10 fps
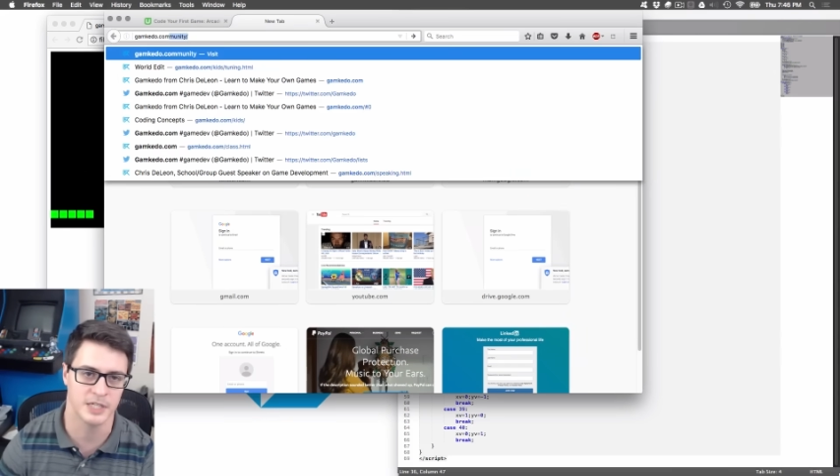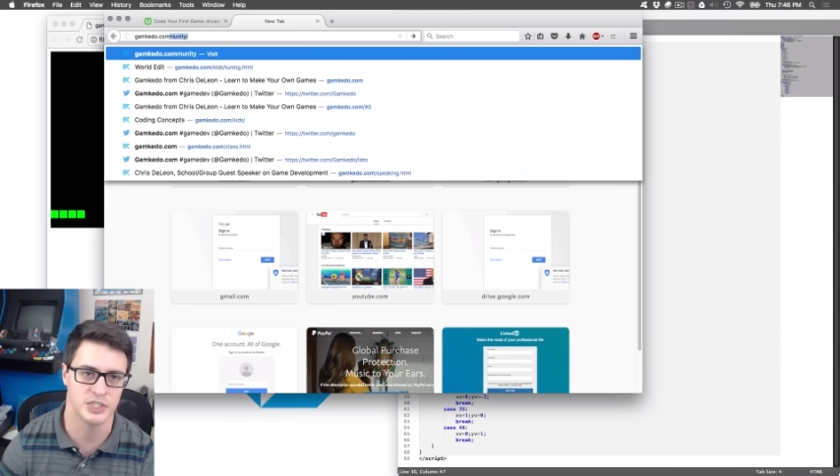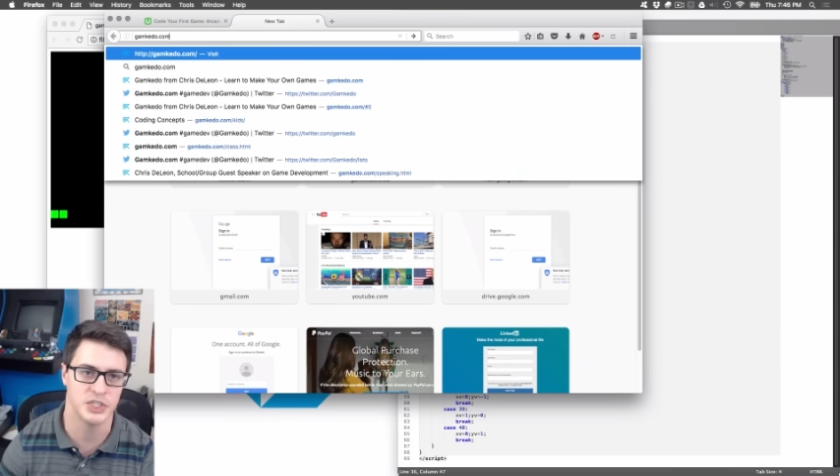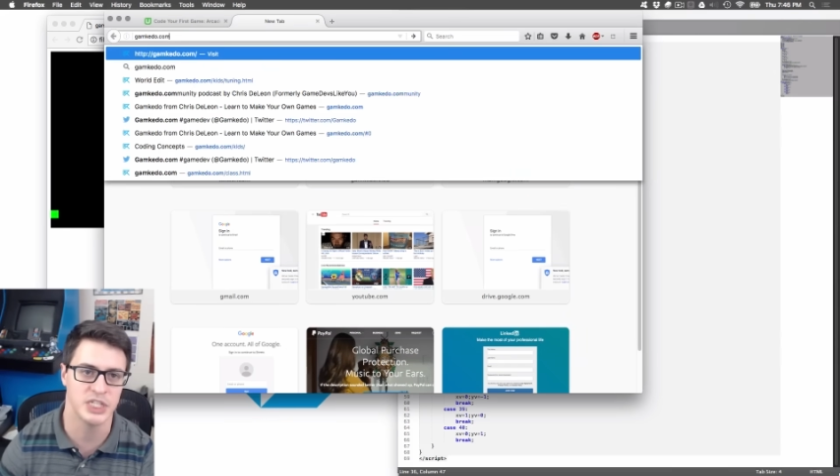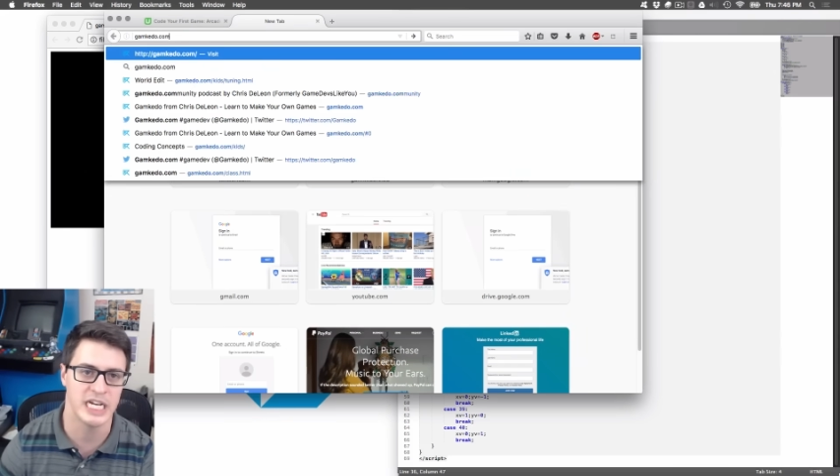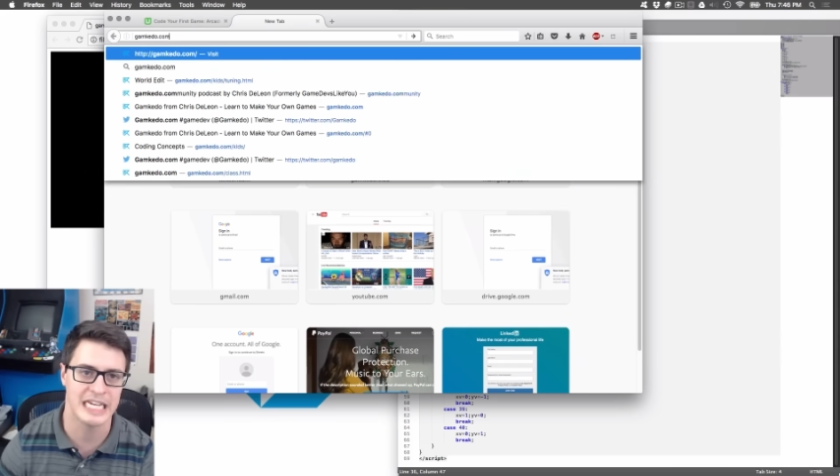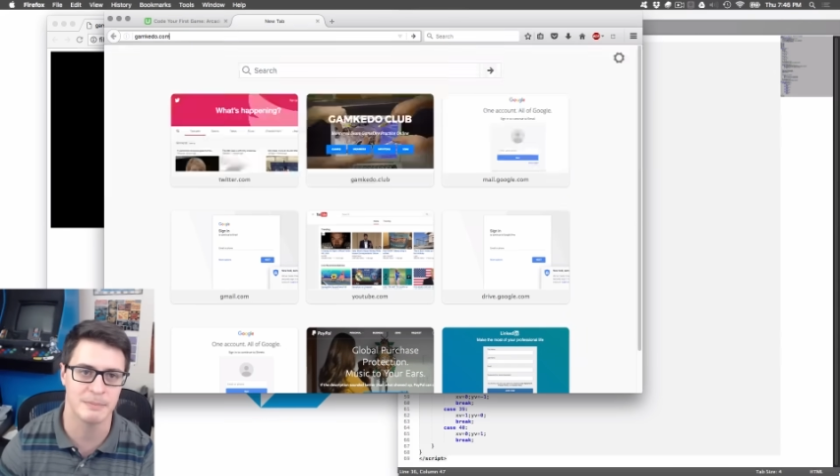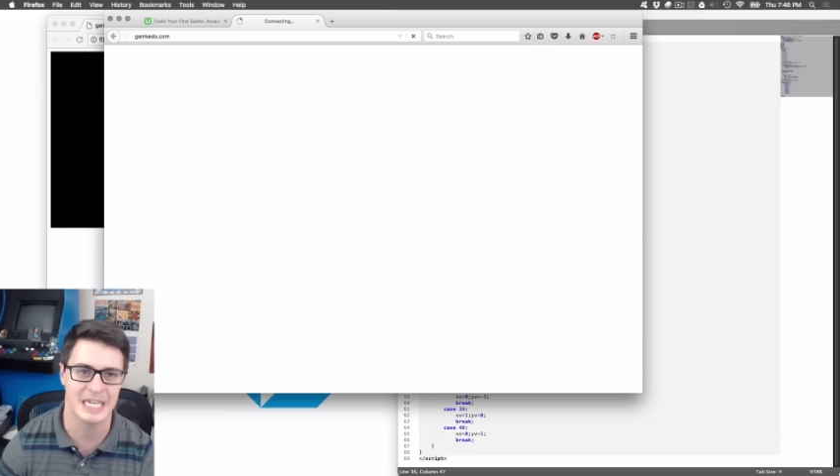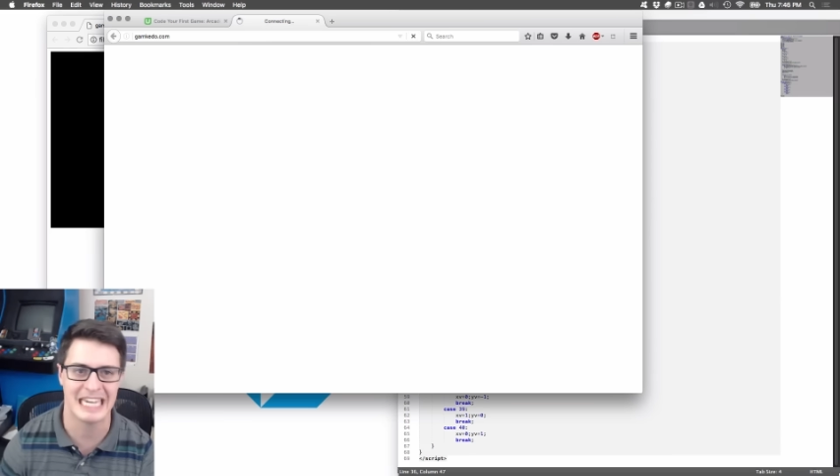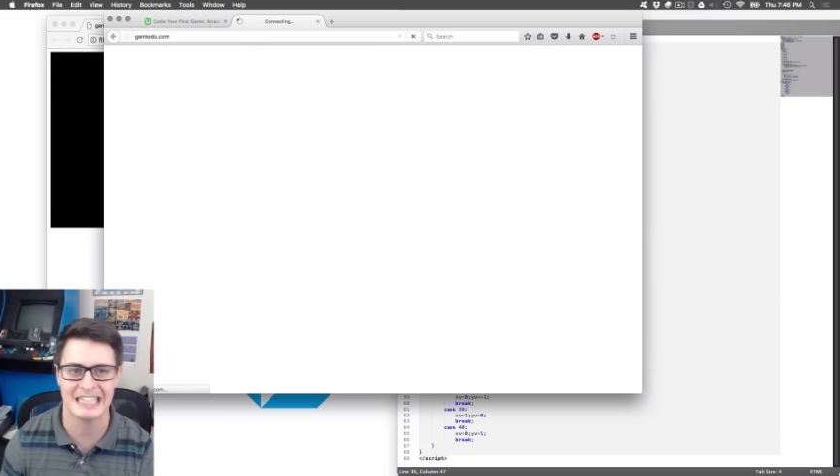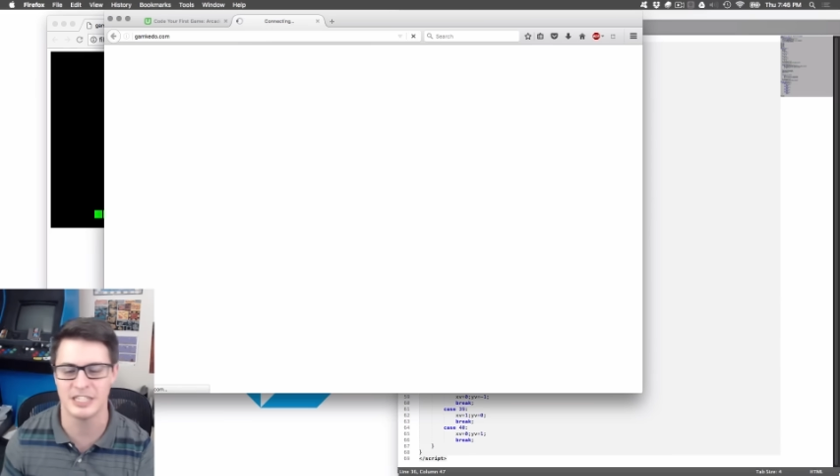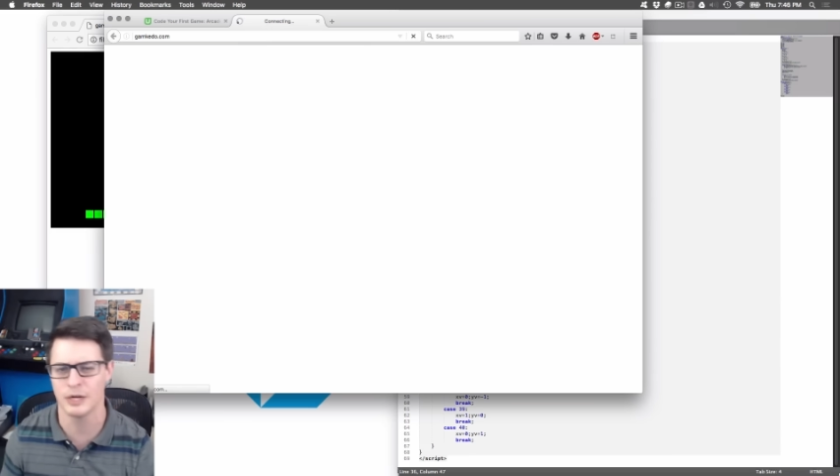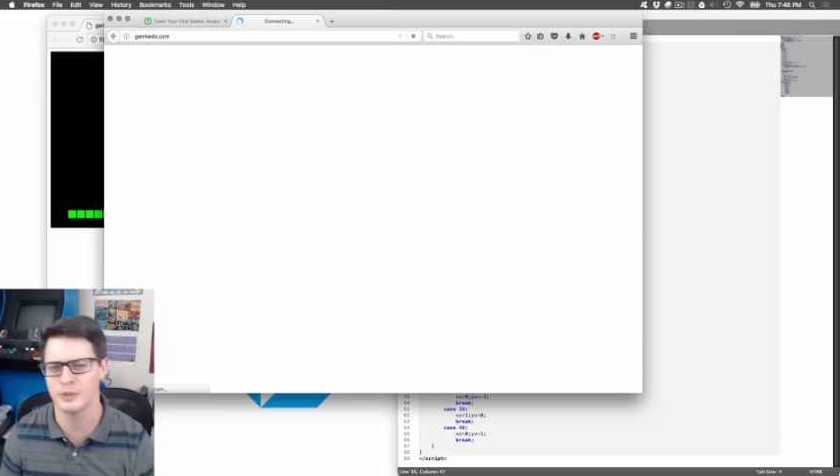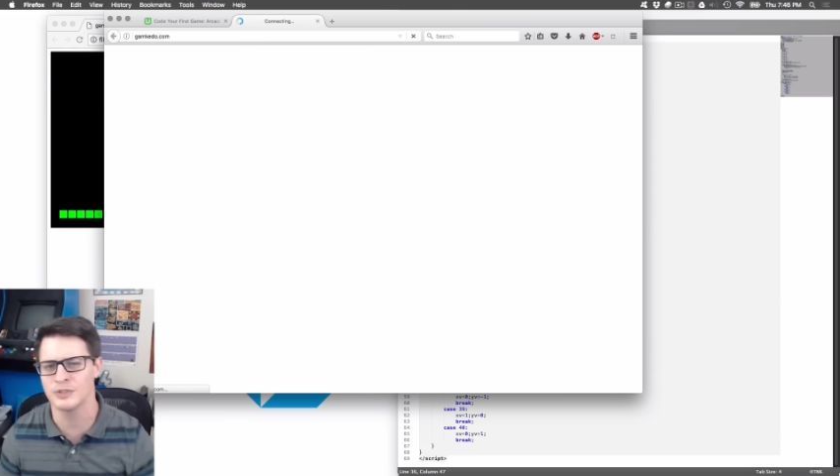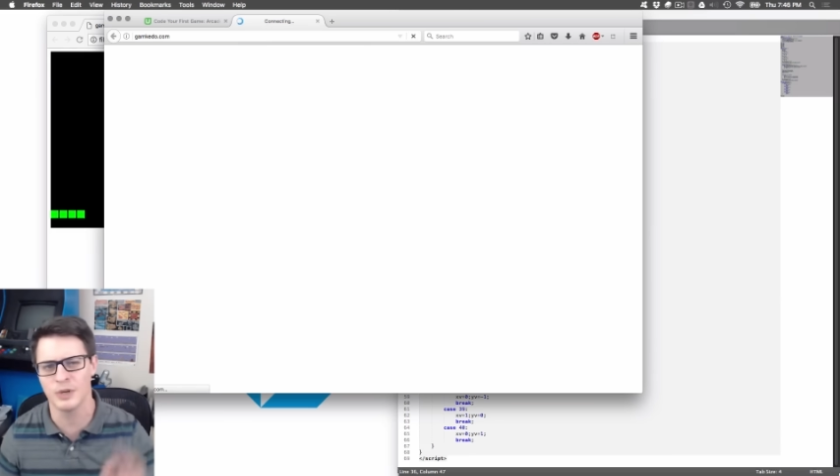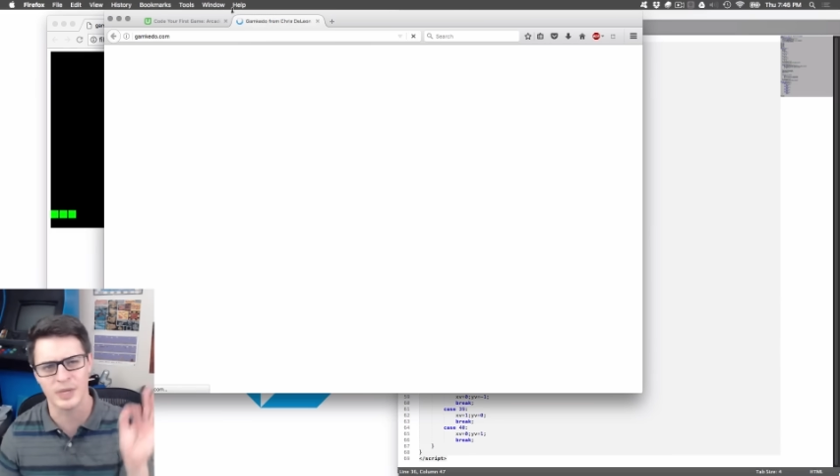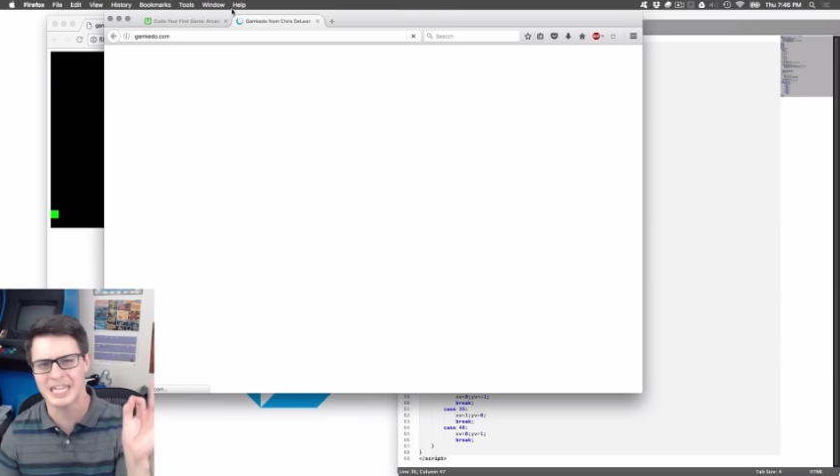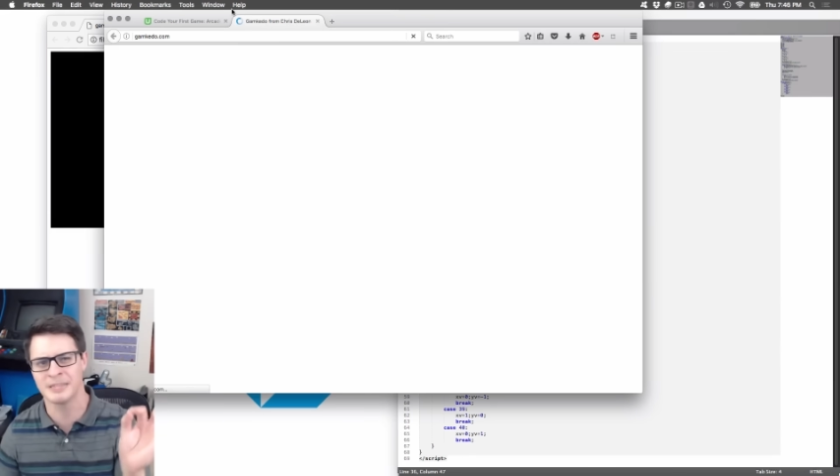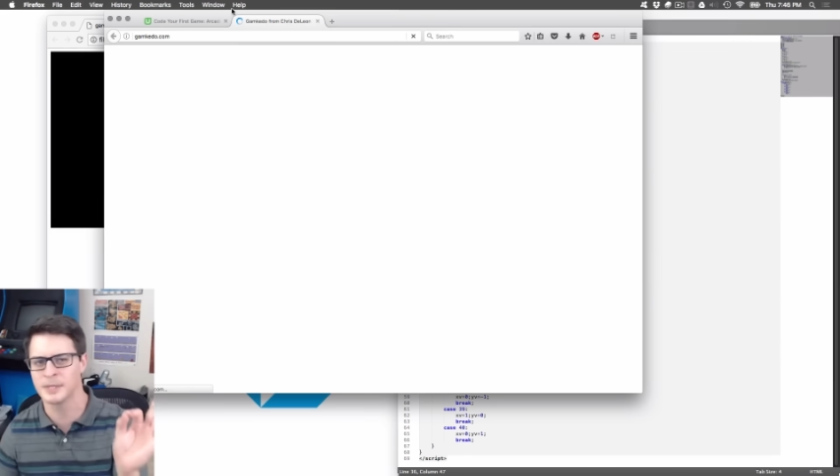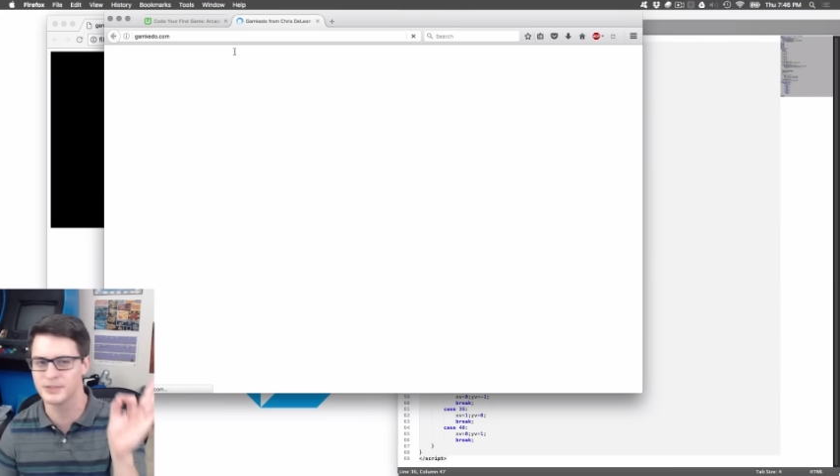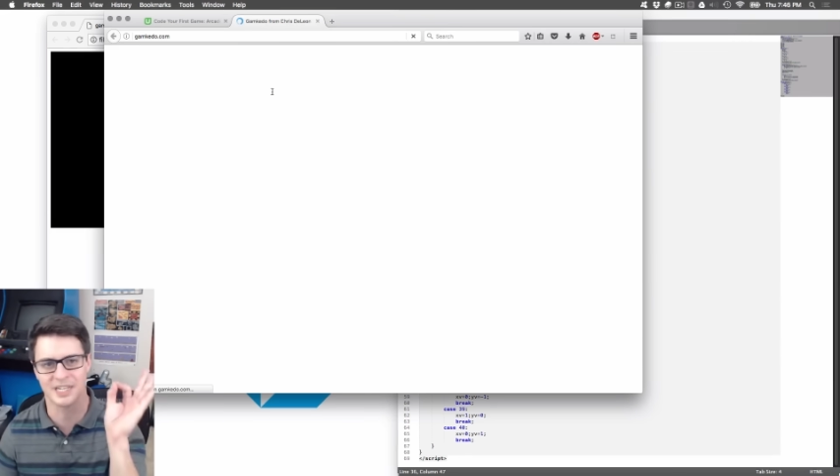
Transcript: That's G A M K E D O. There's no E in the middle.